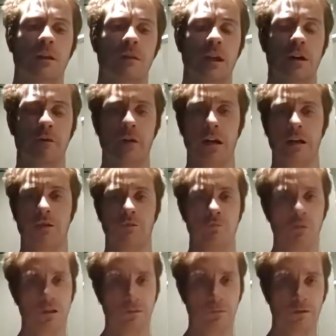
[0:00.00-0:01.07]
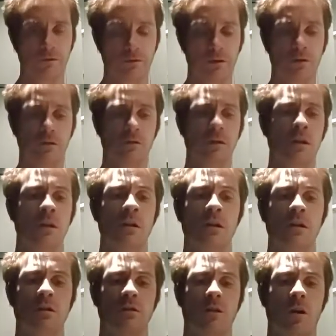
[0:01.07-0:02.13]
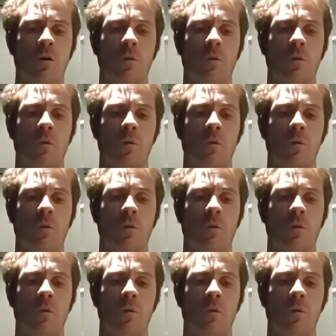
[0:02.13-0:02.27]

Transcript: That vacuum must be filled. So